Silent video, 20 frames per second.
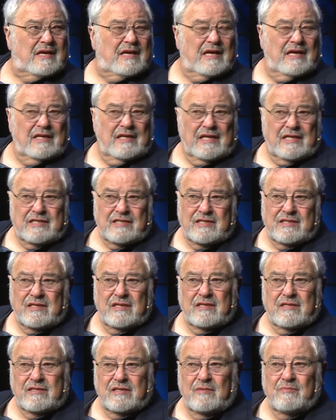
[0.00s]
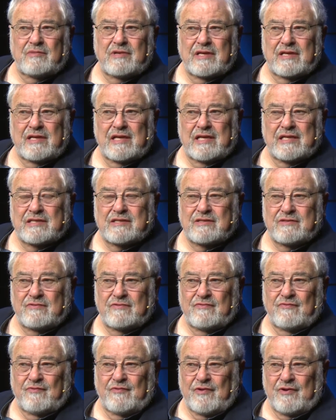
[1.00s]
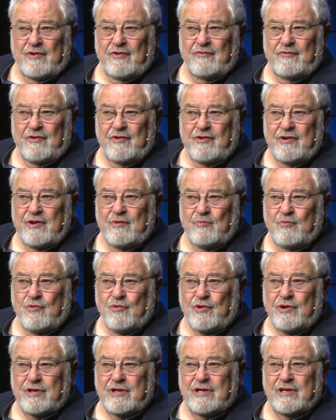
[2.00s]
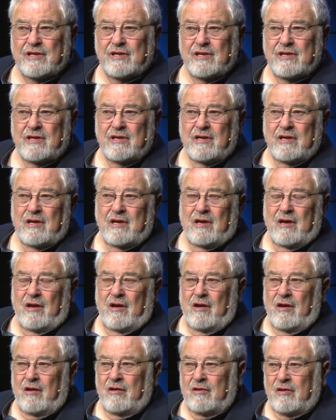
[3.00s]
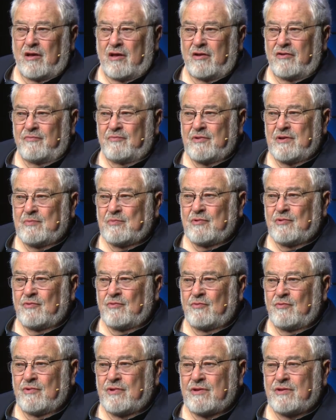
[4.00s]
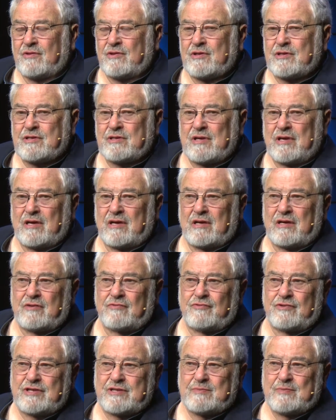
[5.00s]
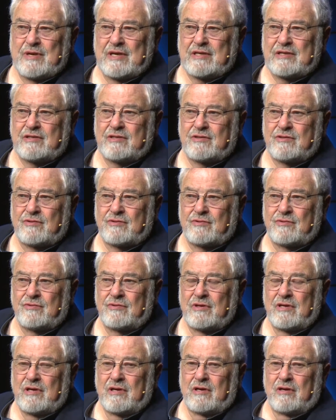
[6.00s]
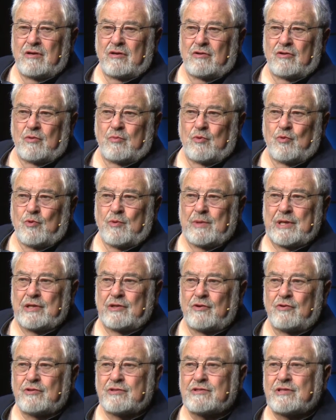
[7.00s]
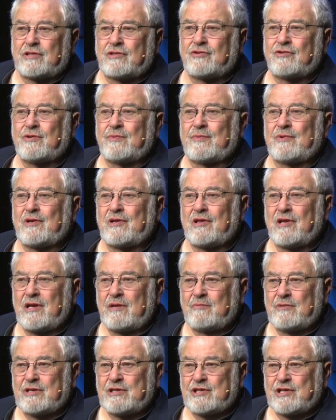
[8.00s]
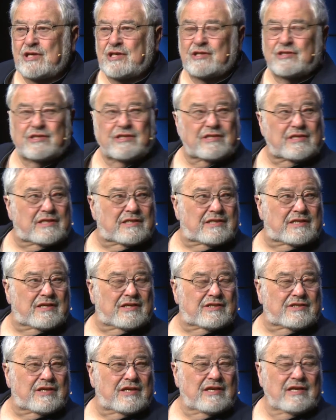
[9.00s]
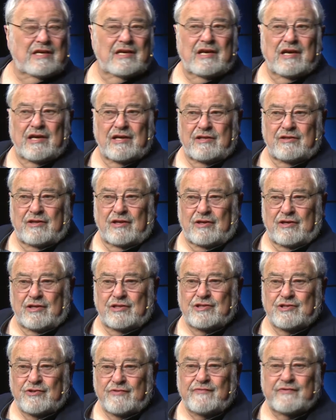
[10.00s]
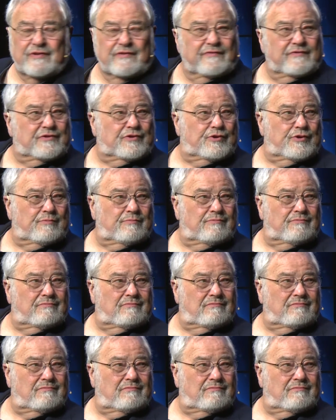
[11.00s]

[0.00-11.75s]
And that's something that's very, very important. A lot of people with respect to global warming, you notice the term climate change, as I said, is the conservative term.